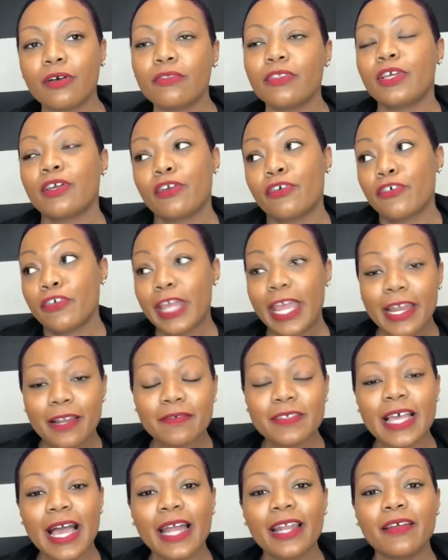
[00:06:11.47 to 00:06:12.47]
the creative
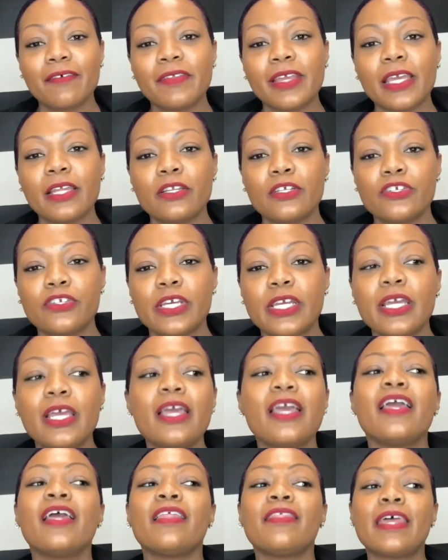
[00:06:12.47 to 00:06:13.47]
side of the industry,
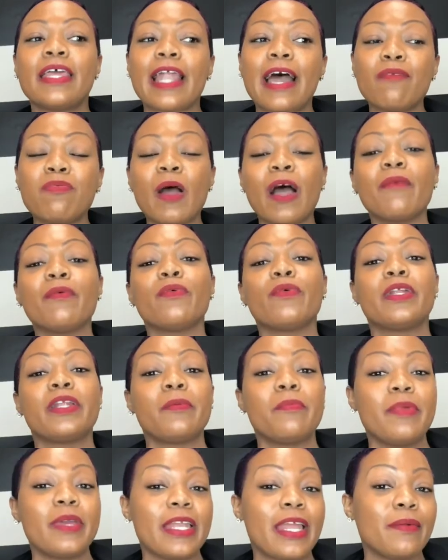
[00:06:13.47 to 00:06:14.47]
then I probably wouldn't
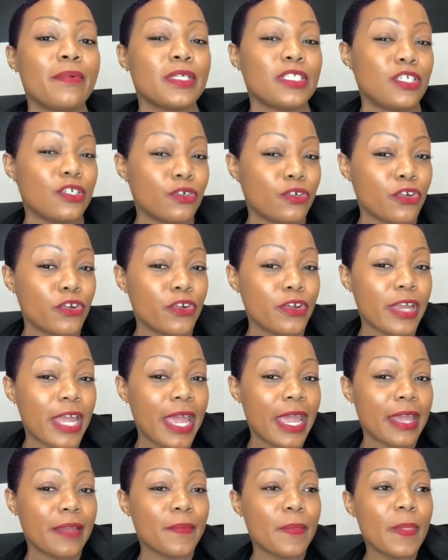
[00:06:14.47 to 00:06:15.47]
have been able to
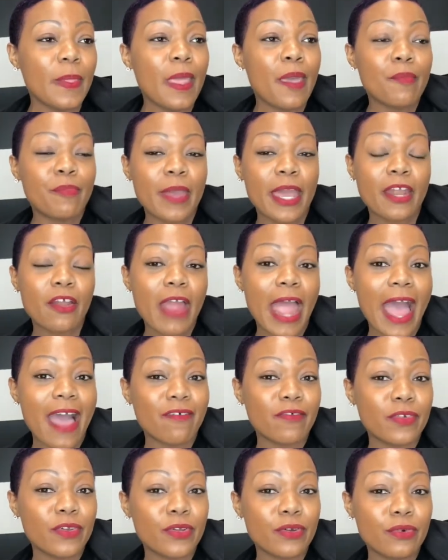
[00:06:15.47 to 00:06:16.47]
create better
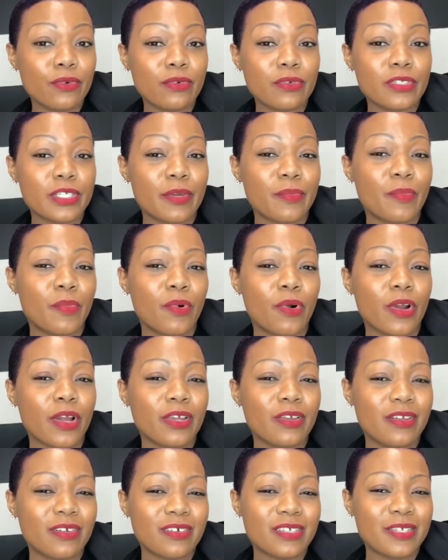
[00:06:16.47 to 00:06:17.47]
avenues and more,
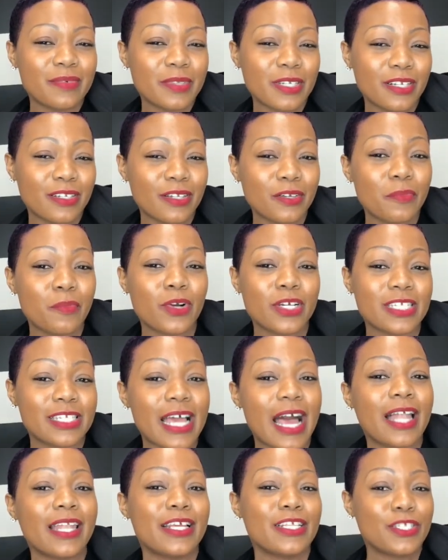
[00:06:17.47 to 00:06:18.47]
something a little more
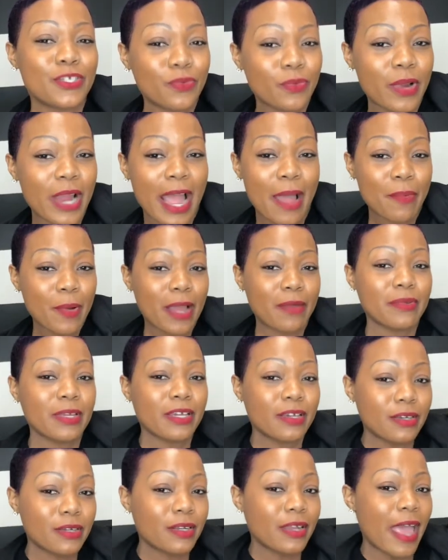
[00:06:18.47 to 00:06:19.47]
solid, to where I probably
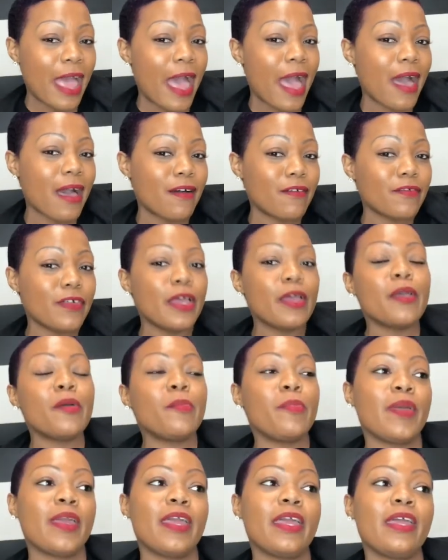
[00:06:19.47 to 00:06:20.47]
could have
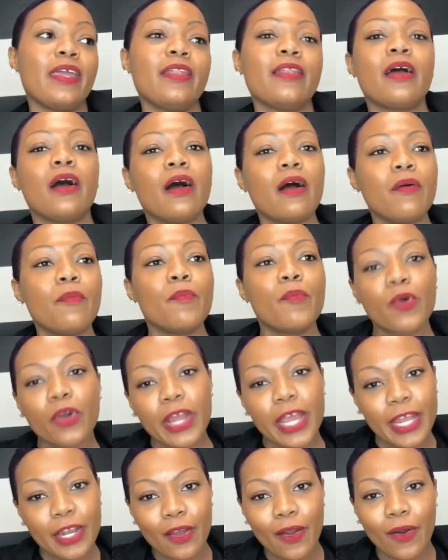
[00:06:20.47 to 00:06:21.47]
been more
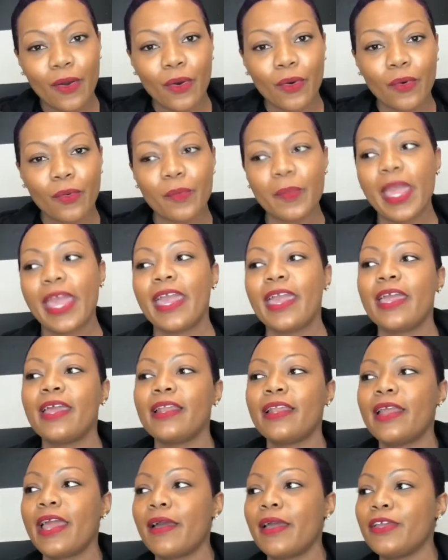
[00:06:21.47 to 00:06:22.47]
at home
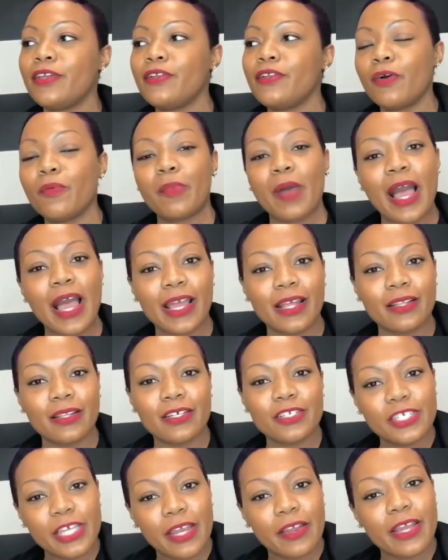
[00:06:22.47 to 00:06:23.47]
and, behind
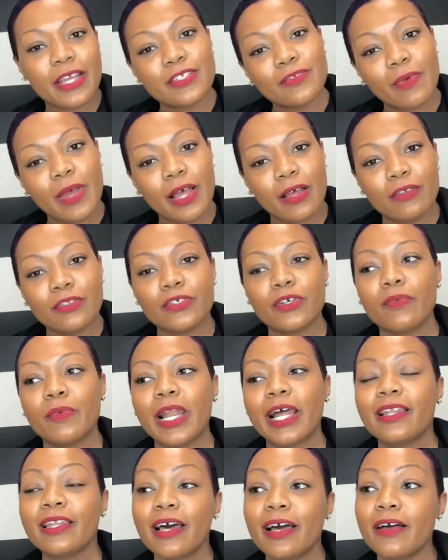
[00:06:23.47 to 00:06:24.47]
the chair as well, doing
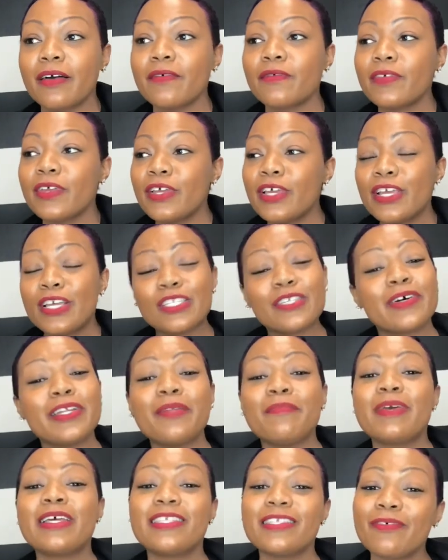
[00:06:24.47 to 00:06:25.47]
what I love. So in
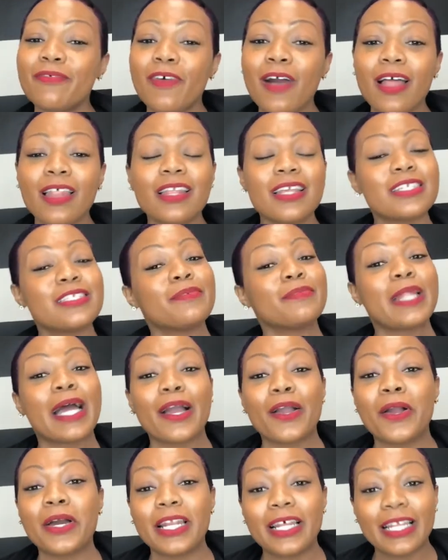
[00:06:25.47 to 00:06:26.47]
the midst of all of this, I'm
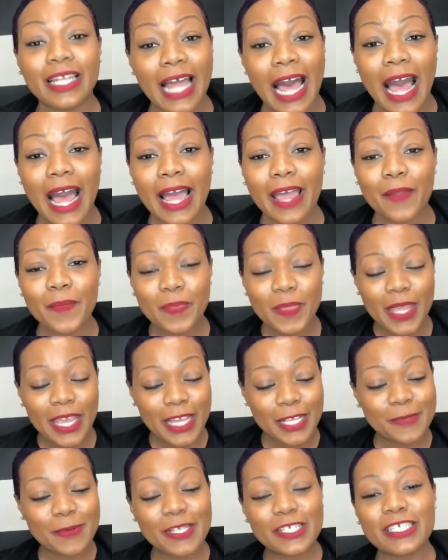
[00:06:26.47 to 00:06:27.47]
not going to lie,
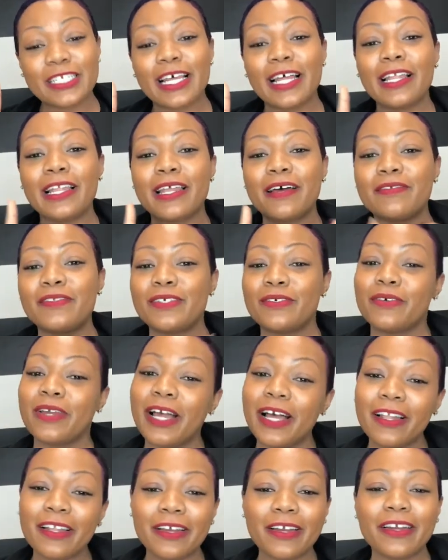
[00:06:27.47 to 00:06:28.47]
as much as I love to
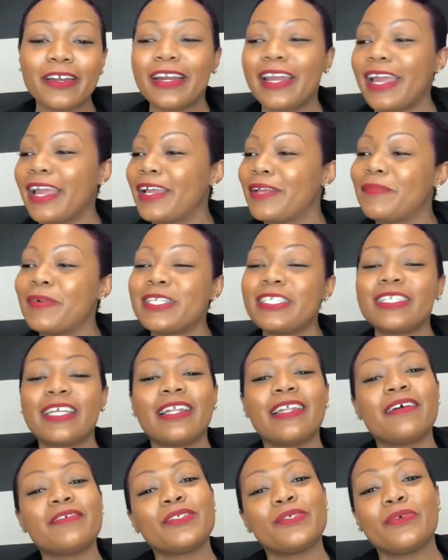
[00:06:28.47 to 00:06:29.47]
color, as much as I
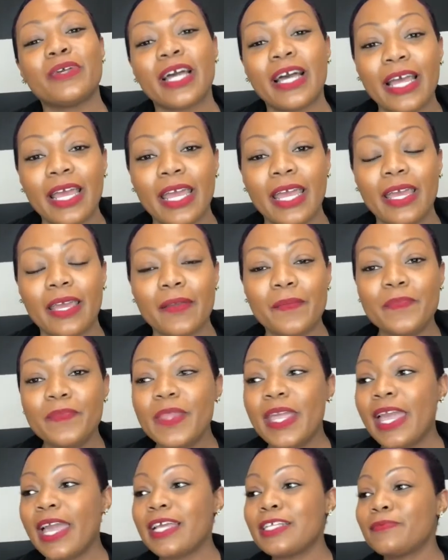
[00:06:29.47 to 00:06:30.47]
love to cut,
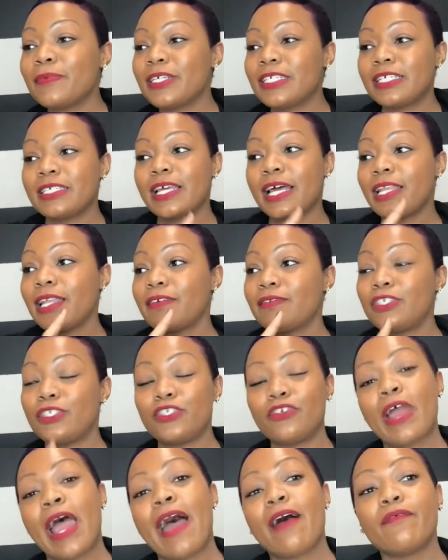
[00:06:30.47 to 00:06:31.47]
as much as I love to
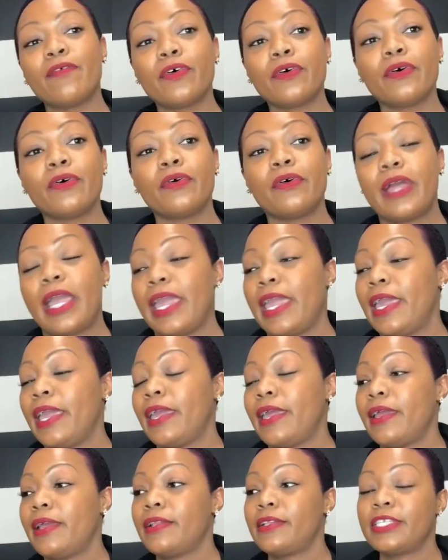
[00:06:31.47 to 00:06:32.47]
travel
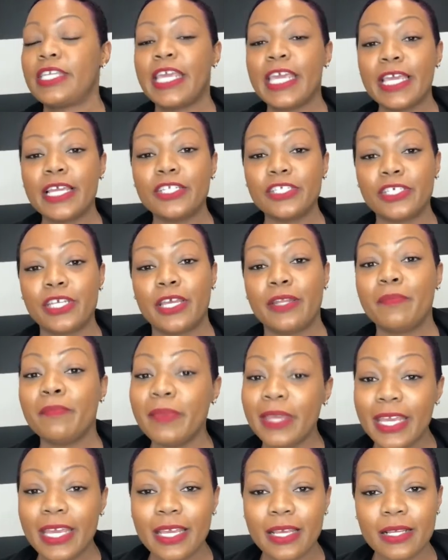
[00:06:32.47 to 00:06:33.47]
and teach and
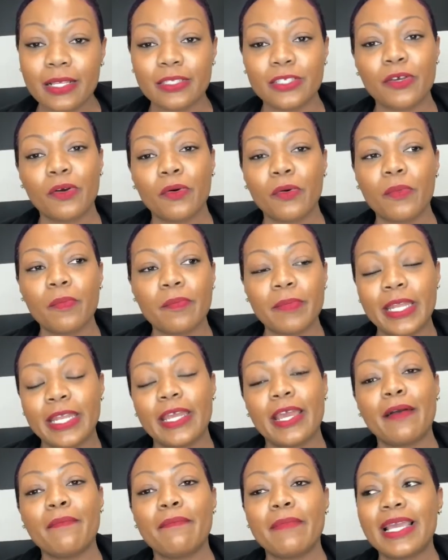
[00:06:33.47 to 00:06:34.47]
meet so
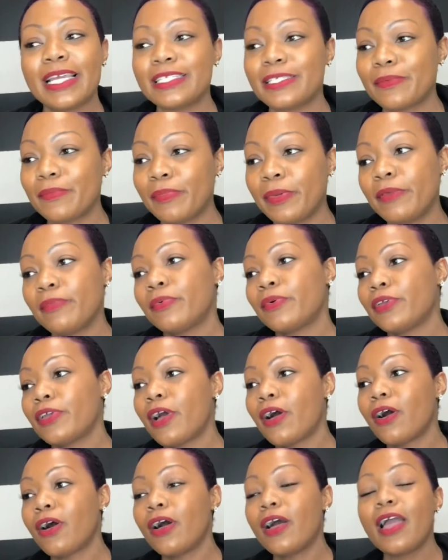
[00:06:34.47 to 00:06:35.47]
many amazing people,
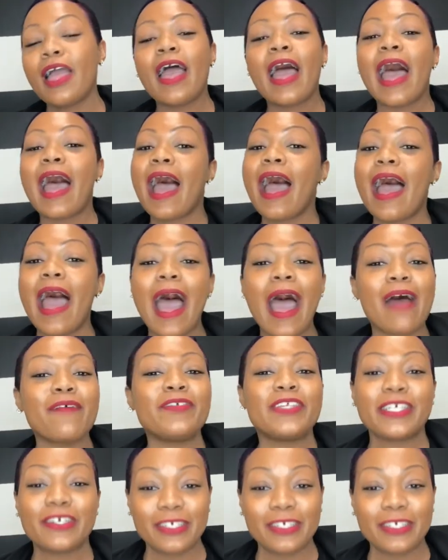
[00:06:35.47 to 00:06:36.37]
y'all, I